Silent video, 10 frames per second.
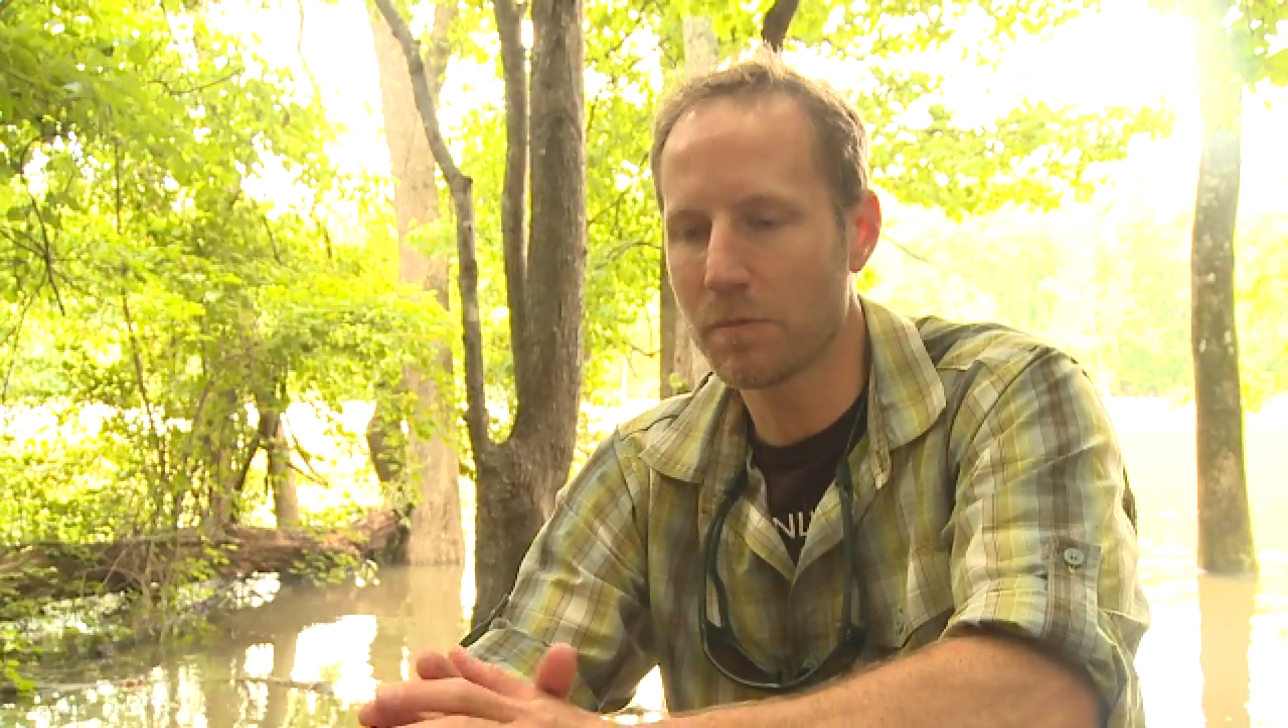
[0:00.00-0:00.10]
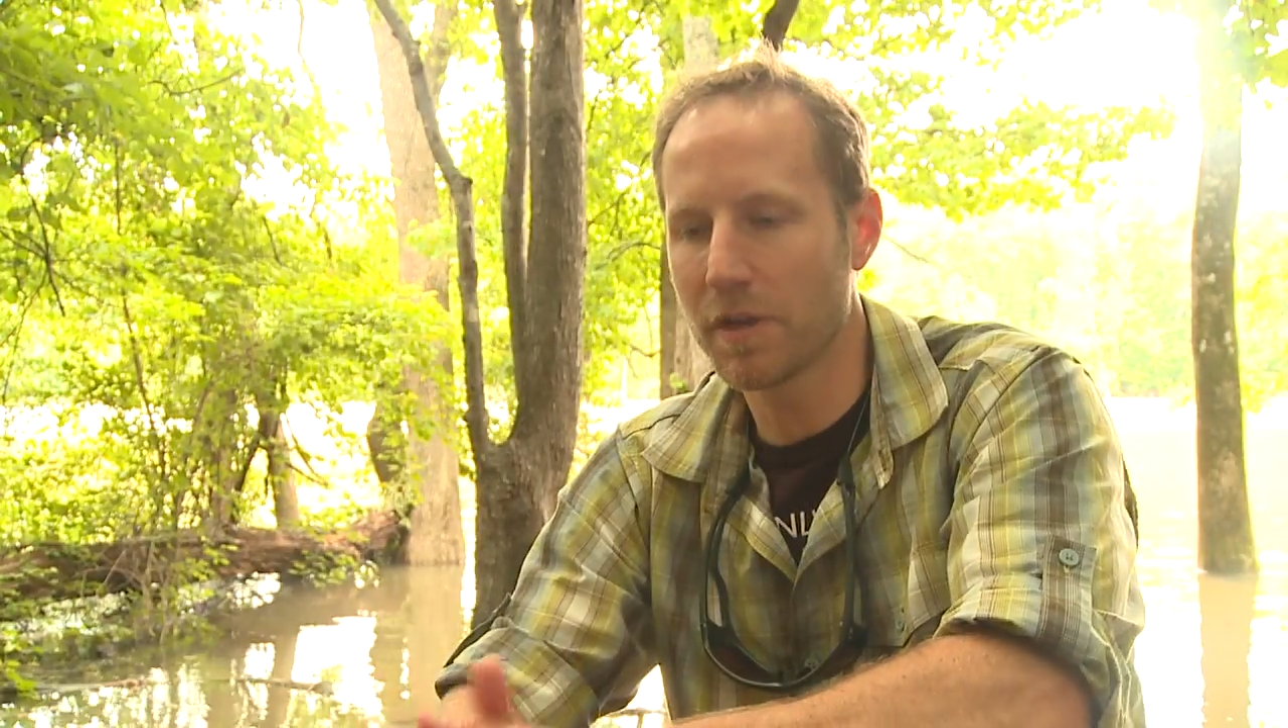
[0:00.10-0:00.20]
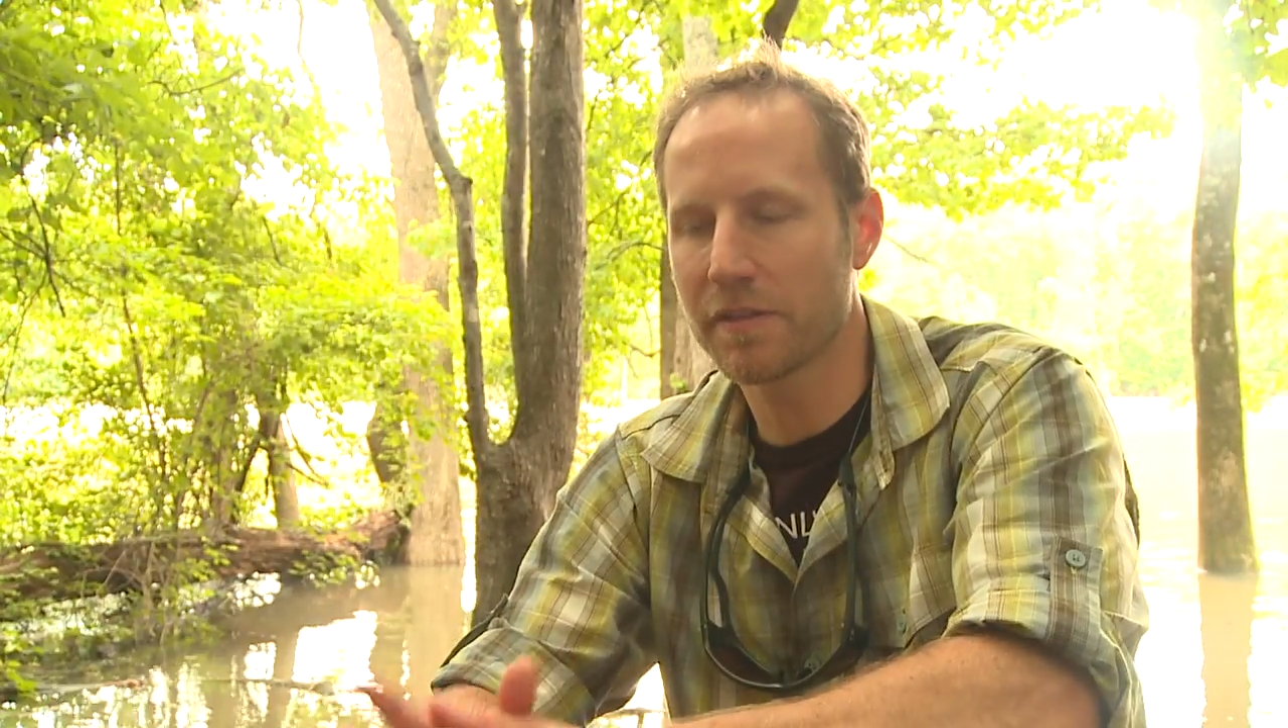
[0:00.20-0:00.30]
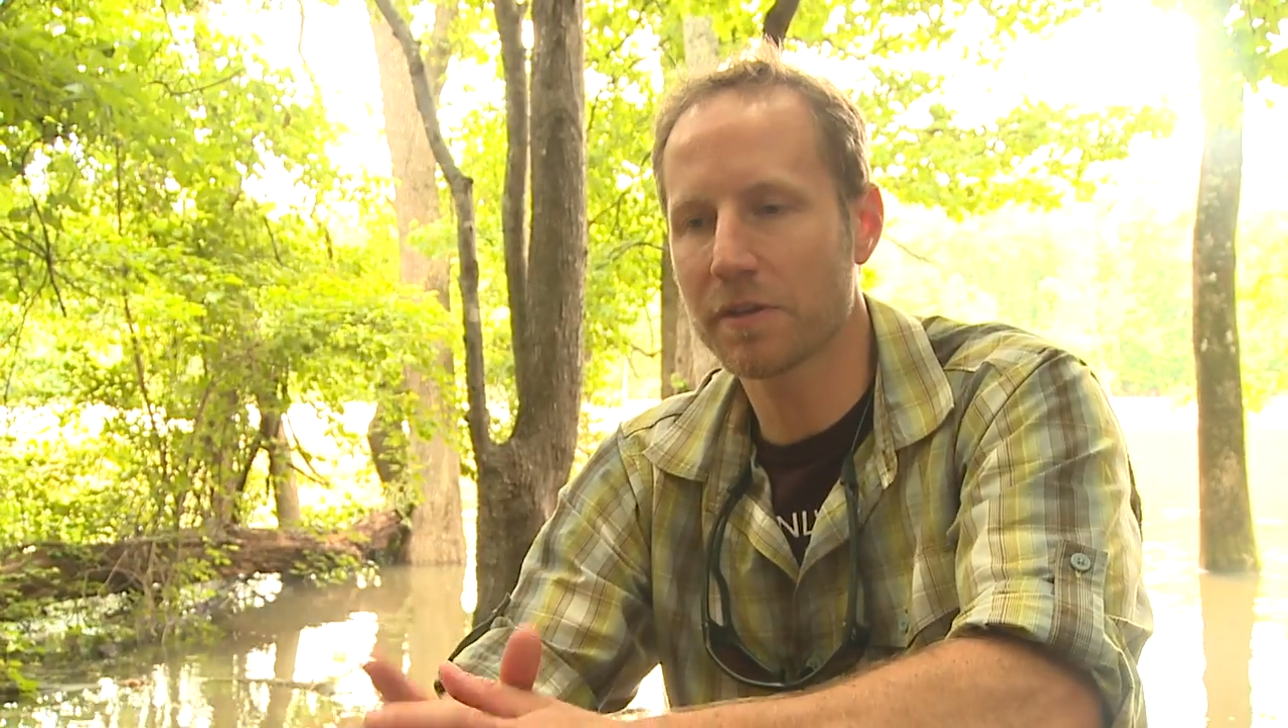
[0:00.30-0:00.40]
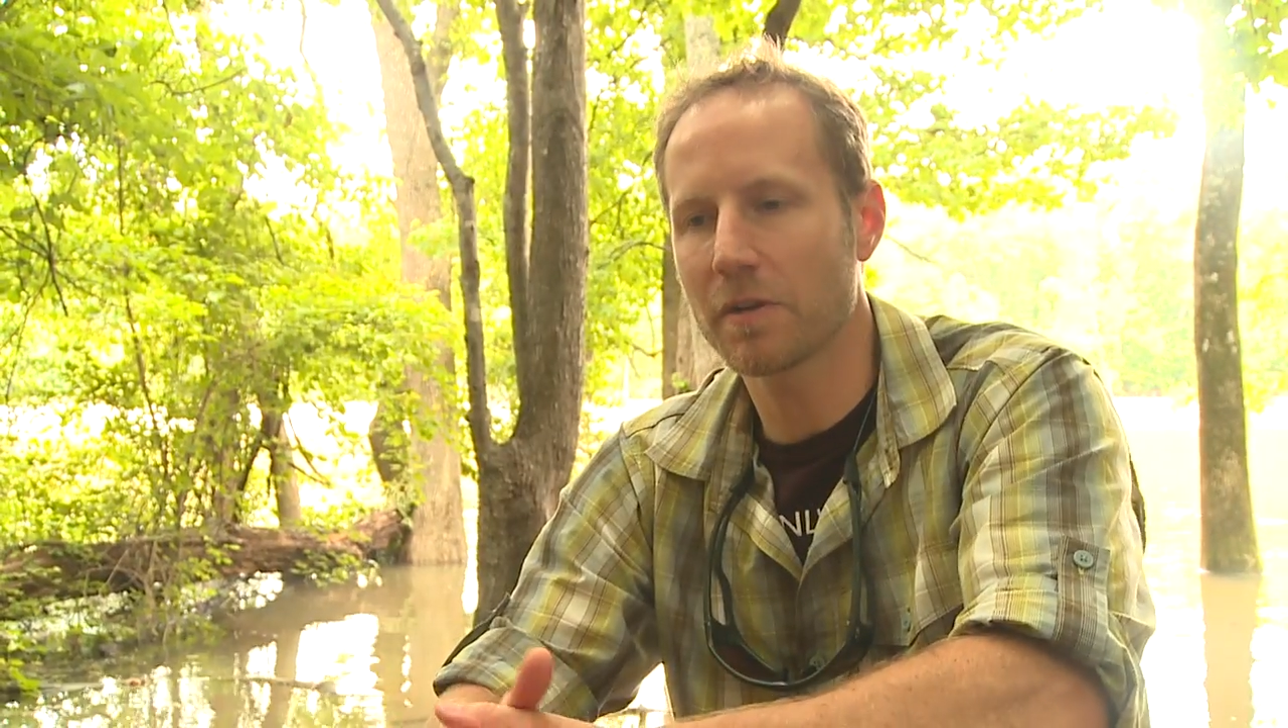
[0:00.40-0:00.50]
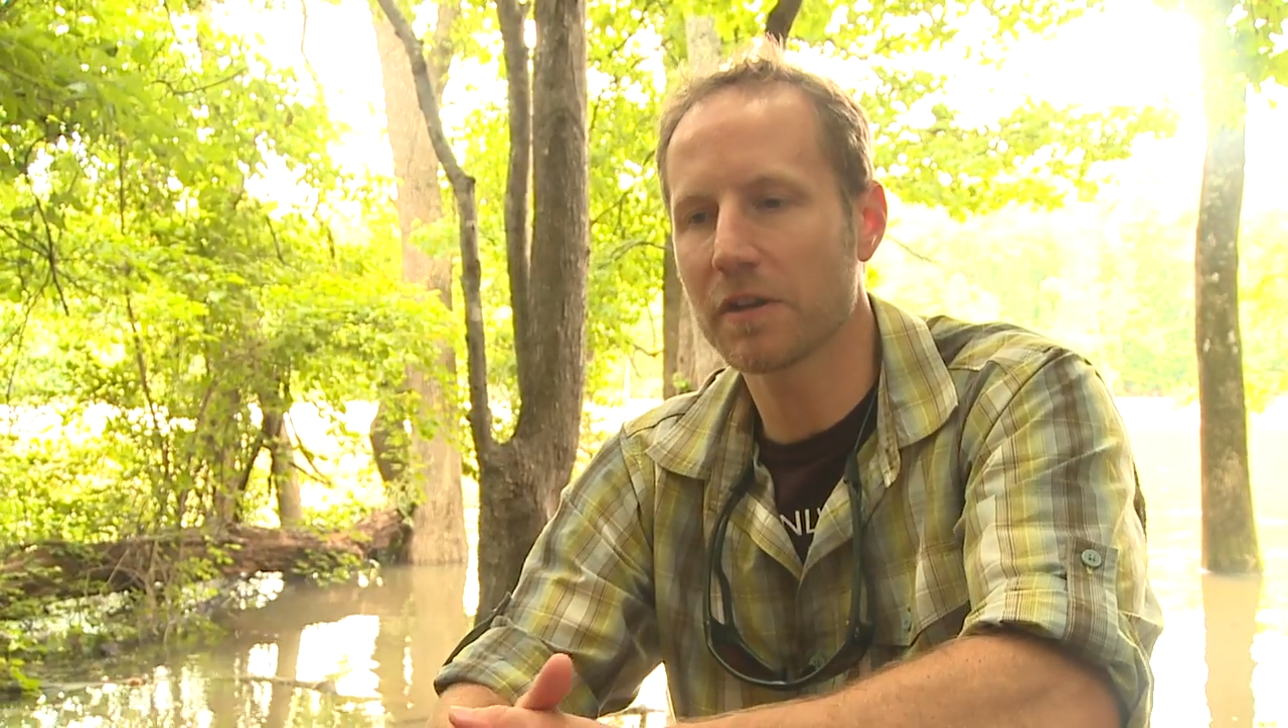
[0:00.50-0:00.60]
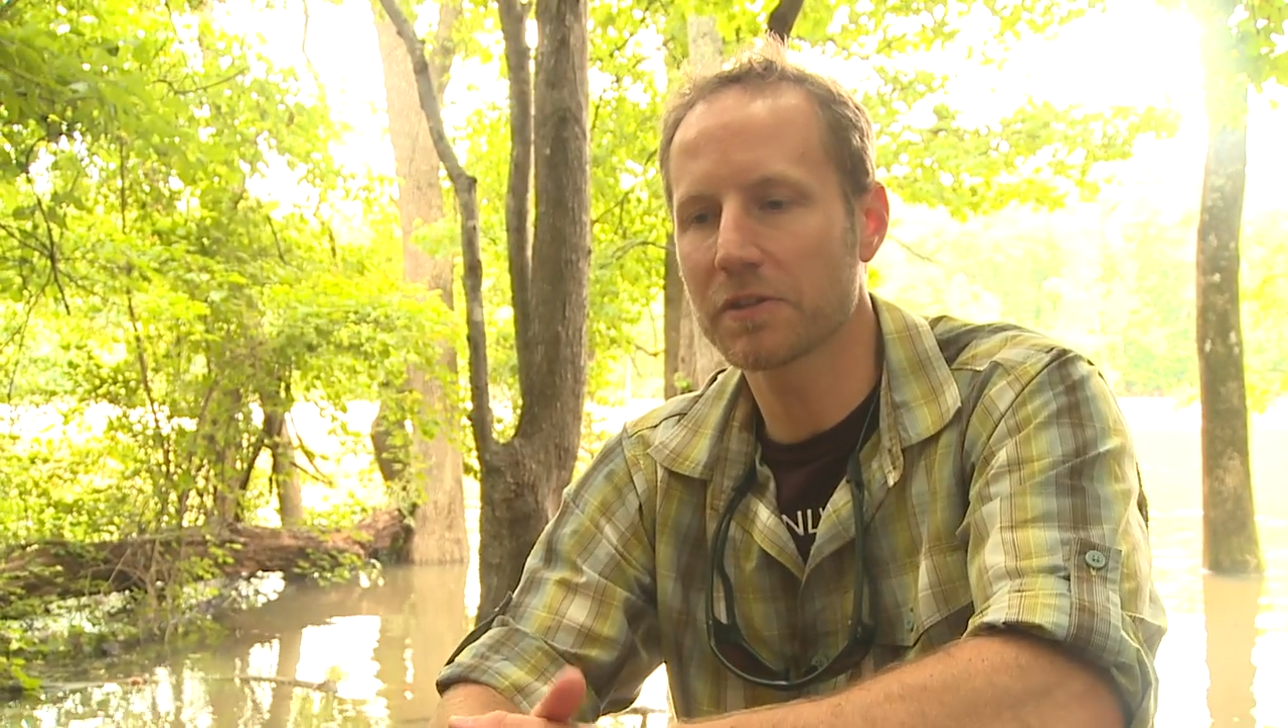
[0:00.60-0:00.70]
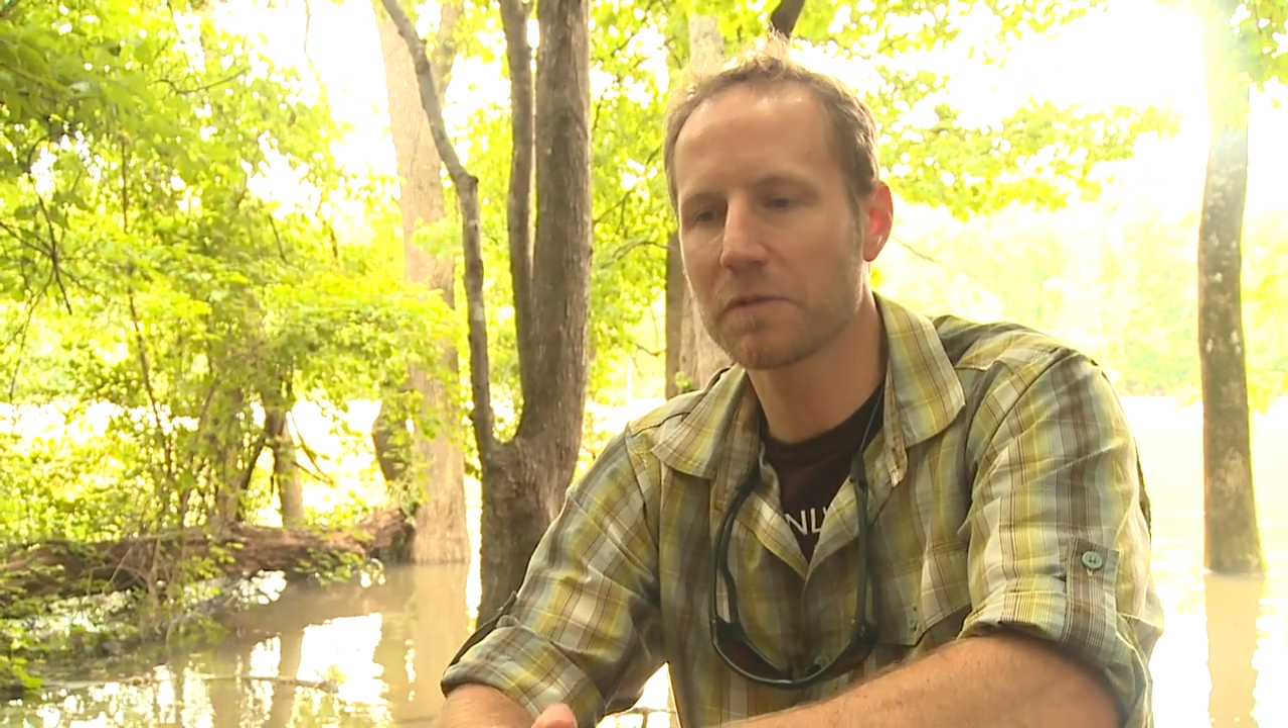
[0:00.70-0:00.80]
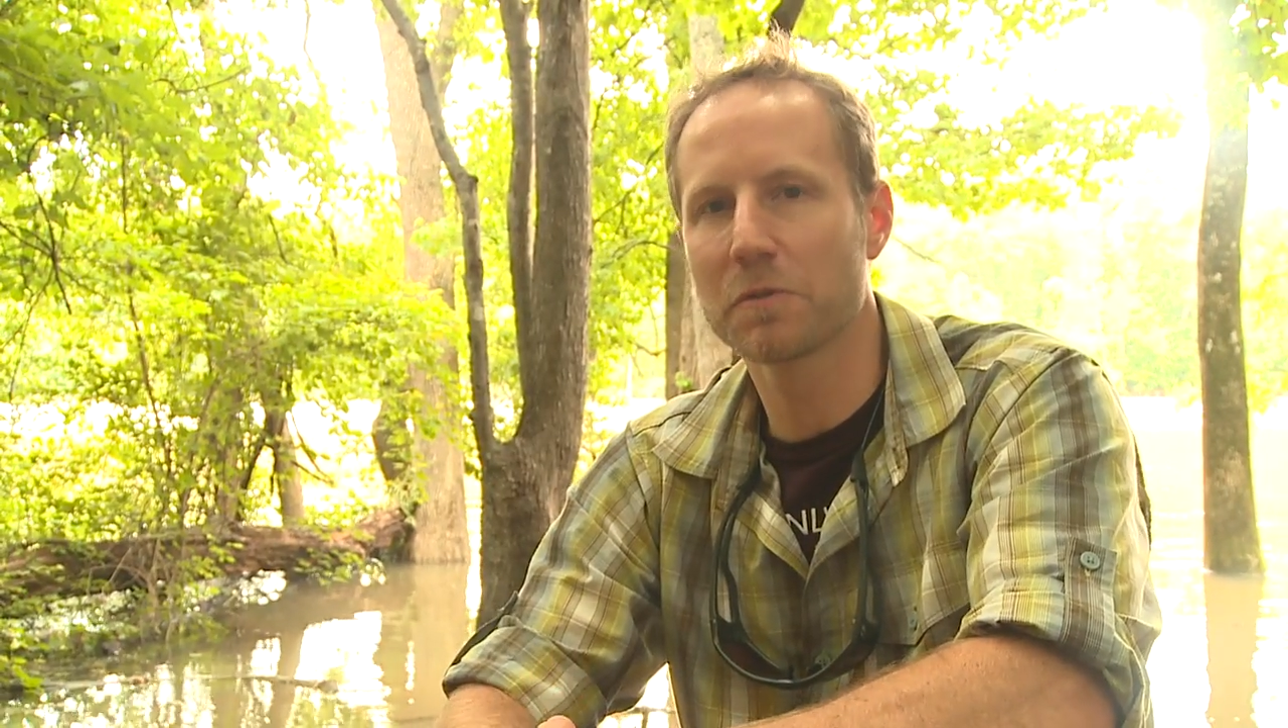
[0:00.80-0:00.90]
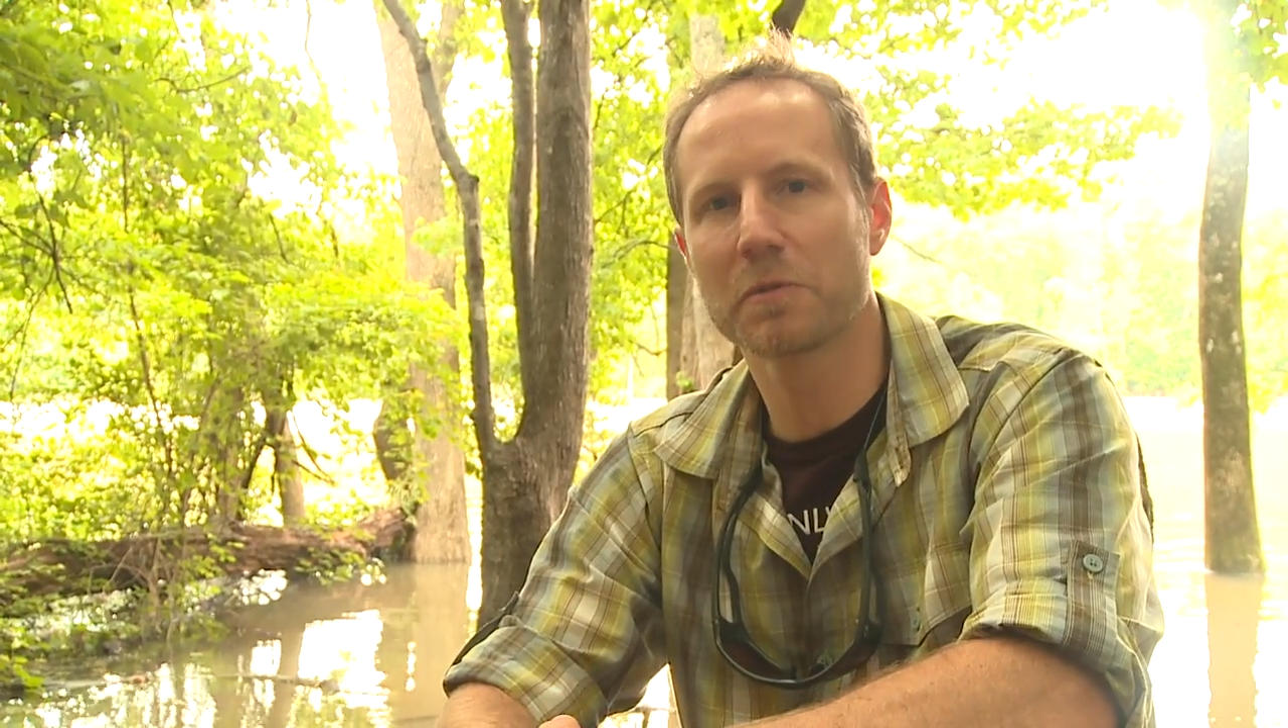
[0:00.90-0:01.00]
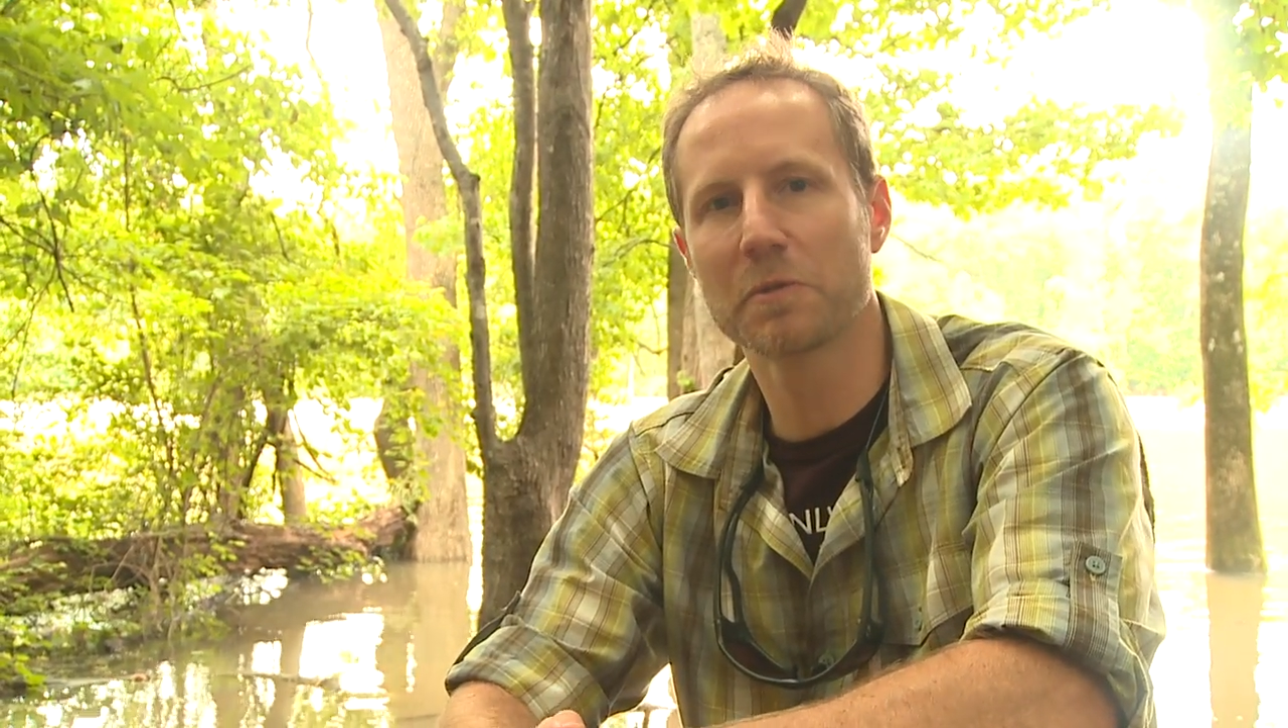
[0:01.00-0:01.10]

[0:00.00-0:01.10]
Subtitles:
With the crossover,